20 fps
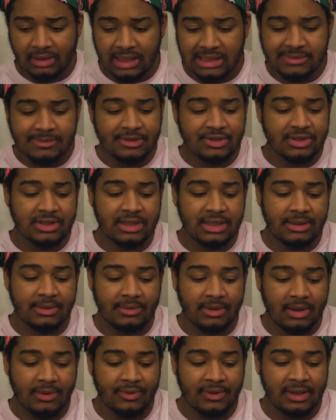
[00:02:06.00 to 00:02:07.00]
Essentially,
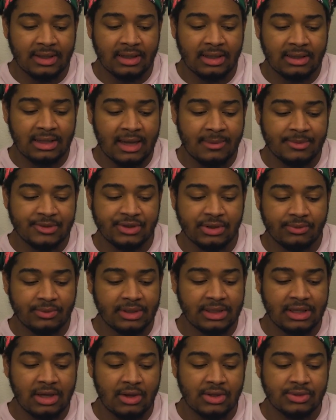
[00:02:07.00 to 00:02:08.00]
the episode
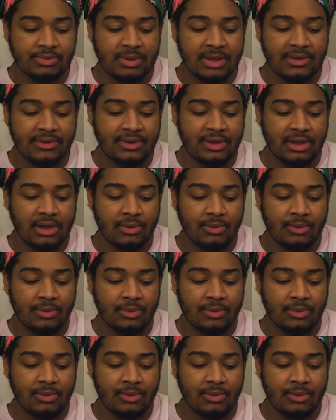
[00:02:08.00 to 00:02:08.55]
really goes with, you know,